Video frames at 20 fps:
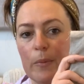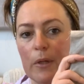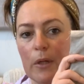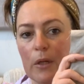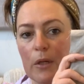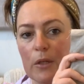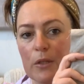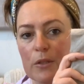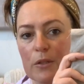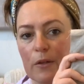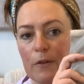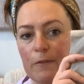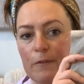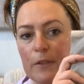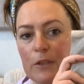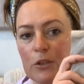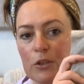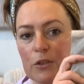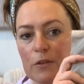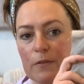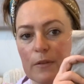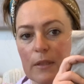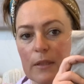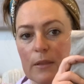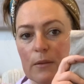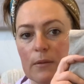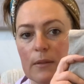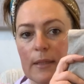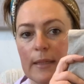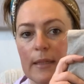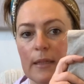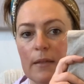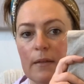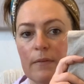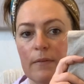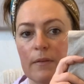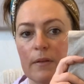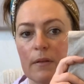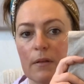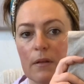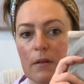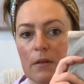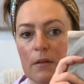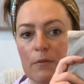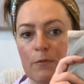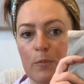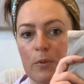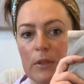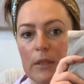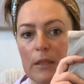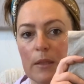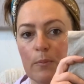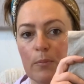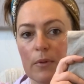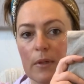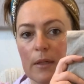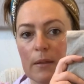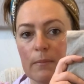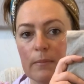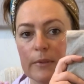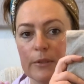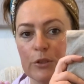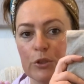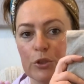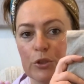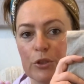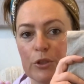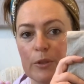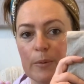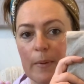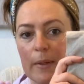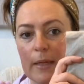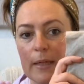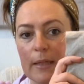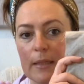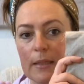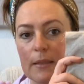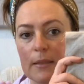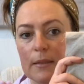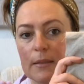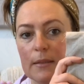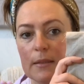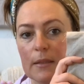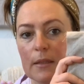So I finished off the little leaves, I've put in the brown mushroom and